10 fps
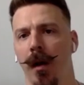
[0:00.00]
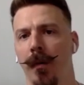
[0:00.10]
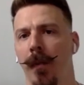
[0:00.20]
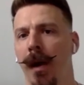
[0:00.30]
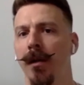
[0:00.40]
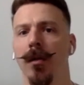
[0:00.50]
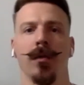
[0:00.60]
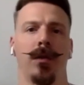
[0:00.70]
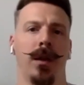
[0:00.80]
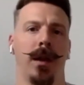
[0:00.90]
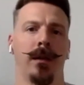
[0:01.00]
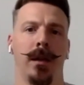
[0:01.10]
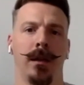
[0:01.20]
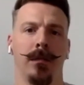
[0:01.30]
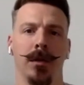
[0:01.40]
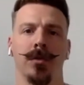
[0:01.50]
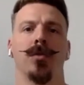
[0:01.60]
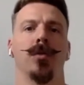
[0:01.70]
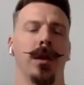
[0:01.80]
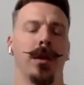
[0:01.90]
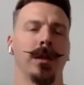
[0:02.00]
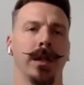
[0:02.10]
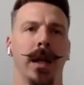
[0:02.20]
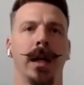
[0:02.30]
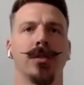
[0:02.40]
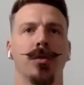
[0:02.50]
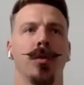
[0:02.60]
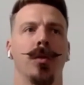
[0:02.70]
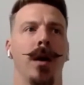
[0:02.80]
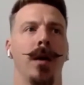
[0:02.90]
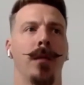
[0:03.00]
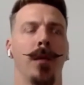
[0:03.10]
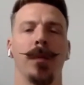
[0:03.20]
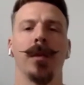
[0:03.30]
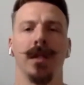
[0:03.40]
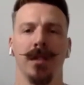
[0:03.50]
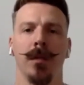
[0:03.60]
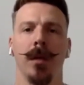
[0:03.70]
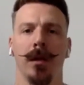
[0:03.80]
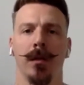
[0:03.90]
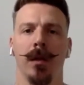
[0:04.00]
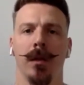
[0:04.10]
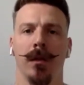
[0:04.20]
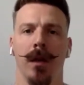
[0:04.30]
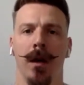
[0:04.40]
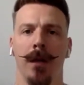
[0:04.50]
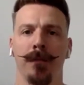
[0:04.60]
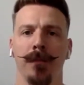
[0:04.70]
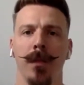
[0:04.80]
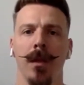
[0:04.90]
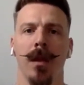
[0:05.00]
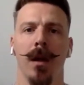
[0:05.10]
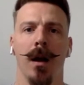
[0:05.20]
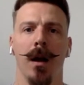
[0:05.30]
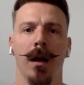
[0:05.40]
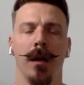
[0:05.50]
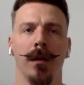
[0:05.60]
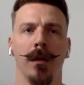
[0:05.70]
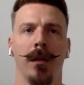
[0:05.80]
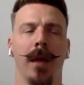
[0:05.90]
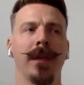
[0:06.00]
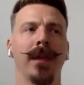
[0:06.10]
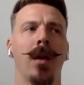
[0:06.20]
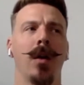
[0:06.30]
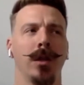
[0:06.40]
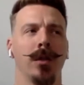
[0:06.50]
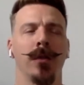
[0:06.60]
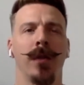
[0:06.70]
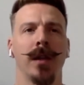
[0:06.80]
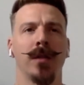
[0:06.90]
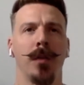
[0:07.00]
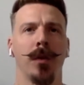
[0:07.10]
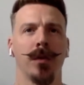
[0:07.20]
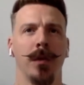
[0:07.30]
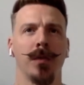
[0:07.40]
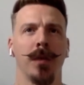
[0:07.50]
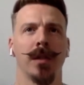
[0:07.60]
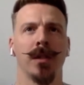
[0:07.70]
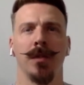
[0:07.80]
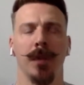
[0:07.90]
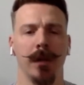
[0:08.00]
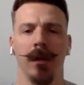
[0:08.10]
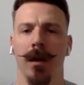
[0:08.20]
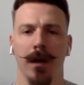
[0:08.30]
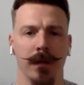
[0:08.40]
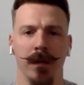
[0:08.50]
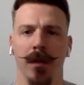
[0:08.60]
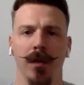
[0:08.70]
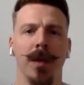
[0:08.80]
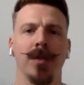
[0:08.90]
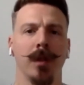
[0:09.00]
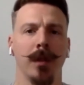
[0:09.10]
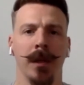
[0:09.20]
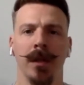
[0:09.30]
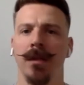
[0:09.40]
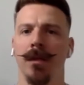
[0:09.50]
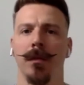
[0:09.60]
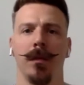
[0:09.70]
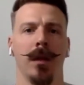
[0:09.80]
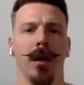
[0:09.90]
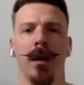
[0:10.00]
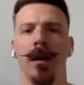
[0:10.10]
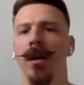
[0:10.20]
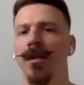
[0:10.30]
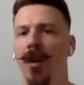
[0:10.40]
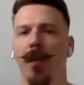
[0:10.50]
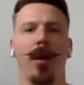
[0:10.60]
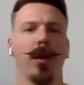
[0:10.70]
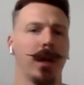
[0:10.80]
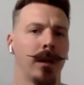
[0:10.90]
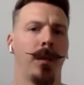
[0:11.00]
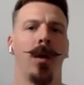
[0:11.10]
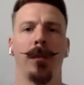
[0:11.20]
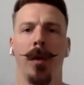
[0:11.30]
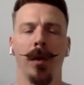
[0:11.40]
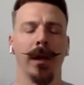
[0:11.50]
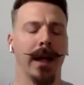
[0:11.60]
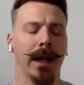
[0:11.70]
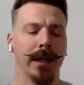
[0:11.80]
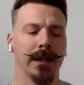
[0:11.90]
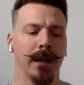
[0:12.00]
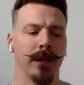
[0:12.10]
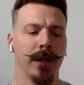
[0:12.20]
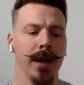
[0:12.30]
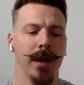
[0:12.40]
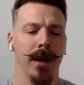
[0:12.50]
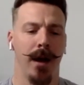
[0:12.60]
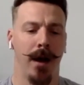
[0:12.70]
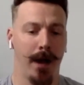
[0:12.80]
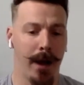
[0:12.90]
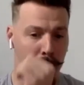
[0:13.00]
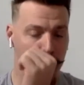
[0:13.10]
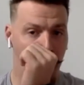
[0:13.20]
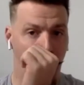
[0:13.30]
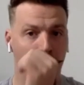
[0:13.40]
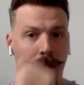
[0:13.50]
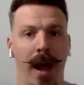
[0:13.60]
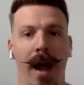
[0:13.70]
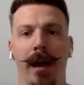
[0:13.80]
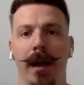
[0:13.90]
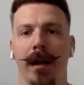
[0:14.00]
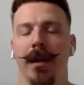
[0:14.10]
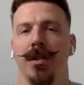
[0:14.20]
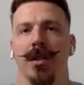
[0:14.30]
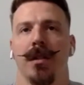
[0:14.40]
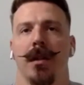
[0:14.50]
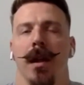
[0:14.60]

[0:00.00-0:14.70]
my youth in middle school and early in high school, we participated with, I think they call it unified sports most places, but, Special Olympics, softball, kickball, bowling, that kind of stuff. And being a part of that, it just